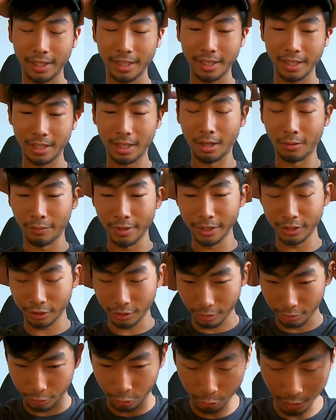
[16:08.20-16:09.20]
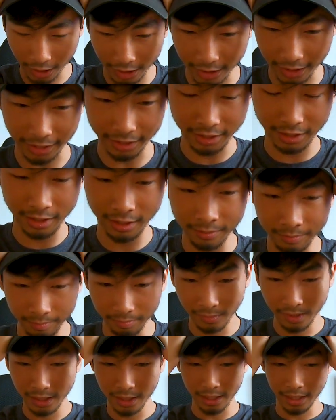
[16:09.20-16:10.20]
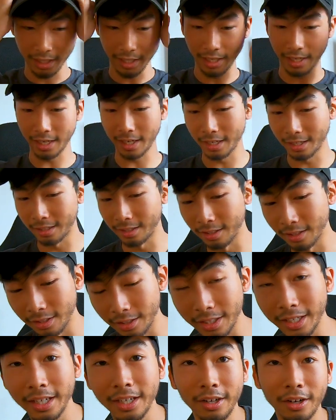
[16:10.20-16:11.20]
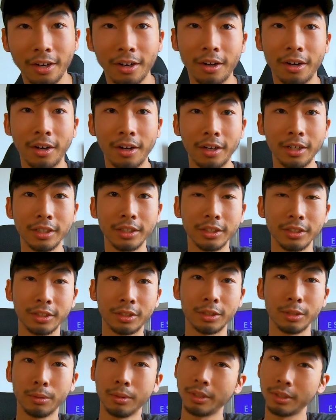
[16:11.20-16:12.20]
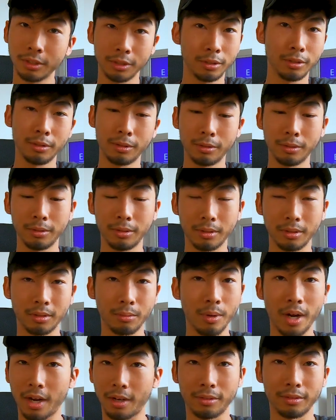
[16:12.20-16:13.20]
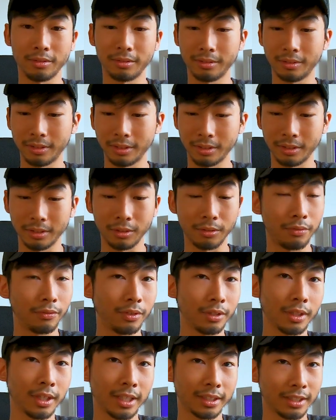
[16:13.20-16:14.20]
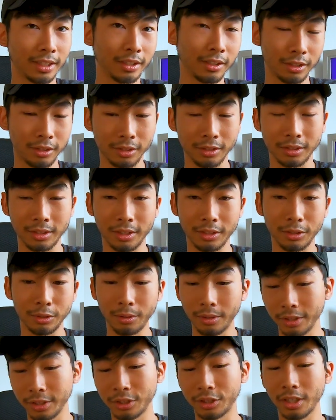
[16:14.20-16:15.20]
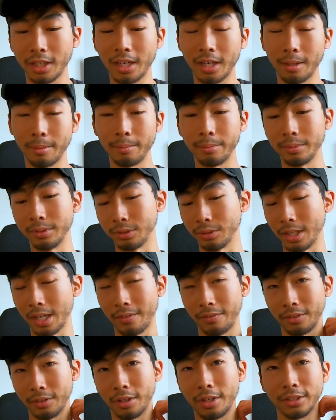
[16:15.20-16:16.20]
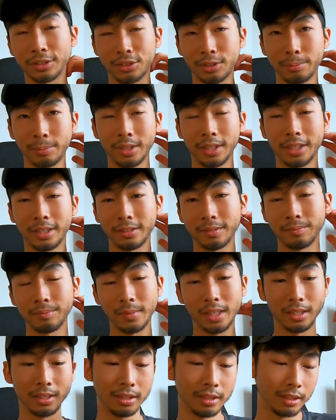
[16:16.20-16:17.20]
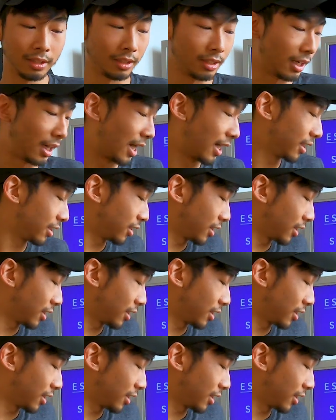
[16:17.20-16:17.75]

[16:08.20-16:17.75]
the original Shredlights and they are doing you well, you feel like they're doing the job, you haven't lost them yet, I